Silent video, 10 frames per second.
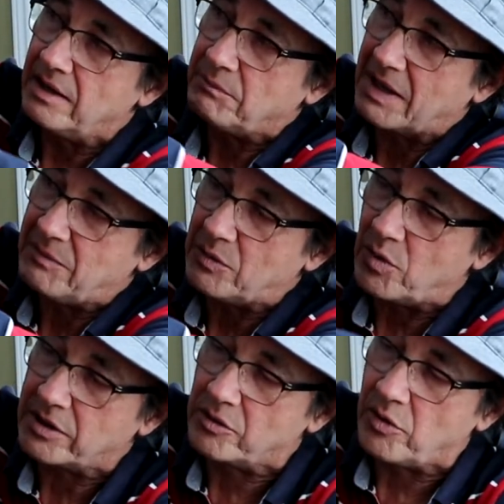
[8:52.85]
and maybe
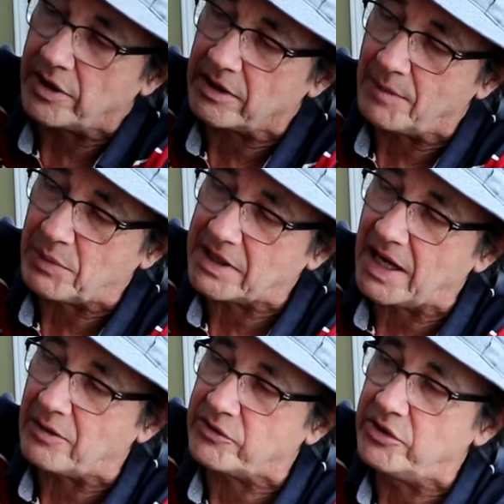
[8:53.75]
one going up and
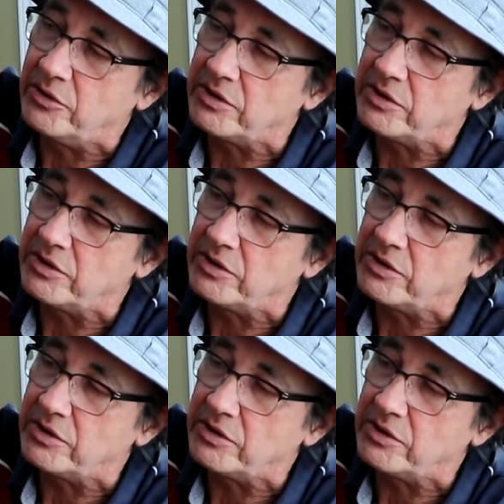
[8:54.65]
down too,